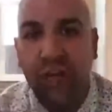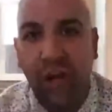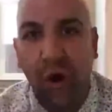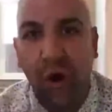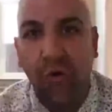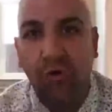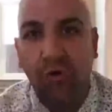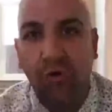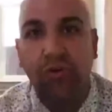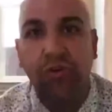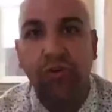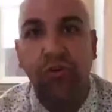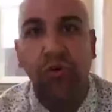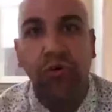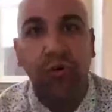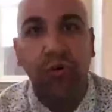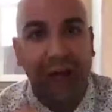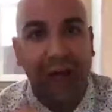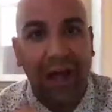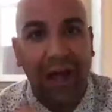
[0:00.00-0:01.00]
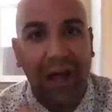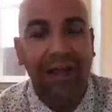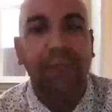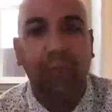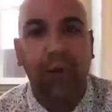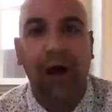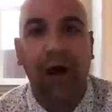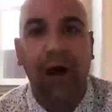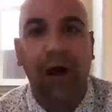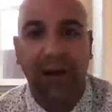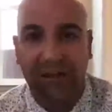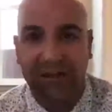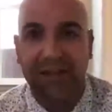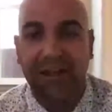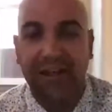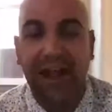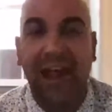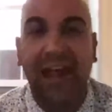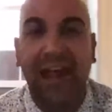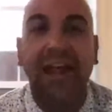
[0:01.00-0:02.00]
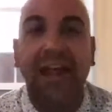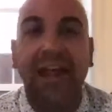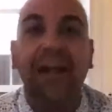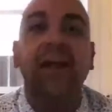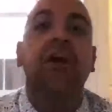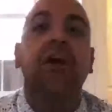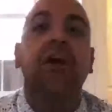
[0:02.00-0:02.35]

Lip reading: go to lighting products today,